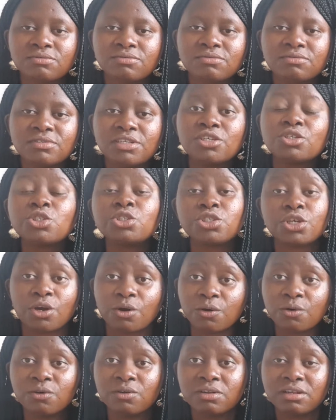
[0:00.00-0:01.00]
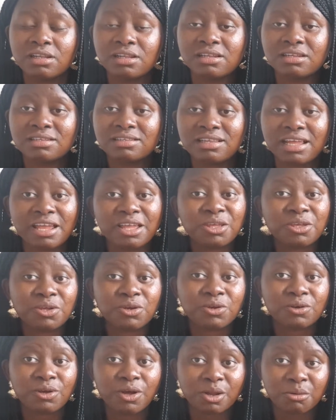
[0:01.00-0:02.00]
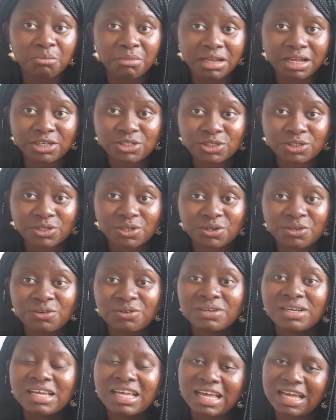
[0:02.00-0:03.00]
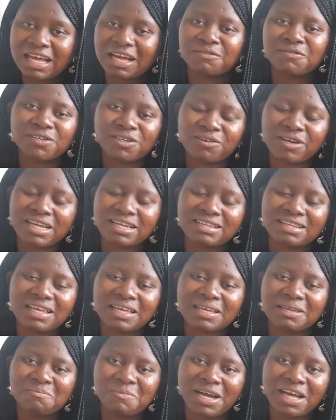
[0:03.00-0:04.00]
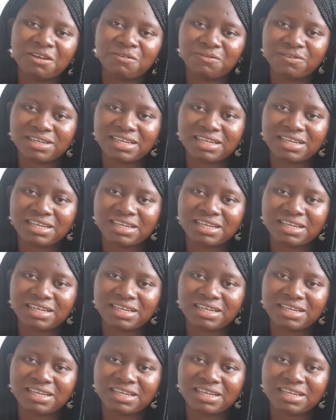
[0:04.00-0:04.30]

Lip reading: the show? Thank you. God bless you. Have a great day. Bye for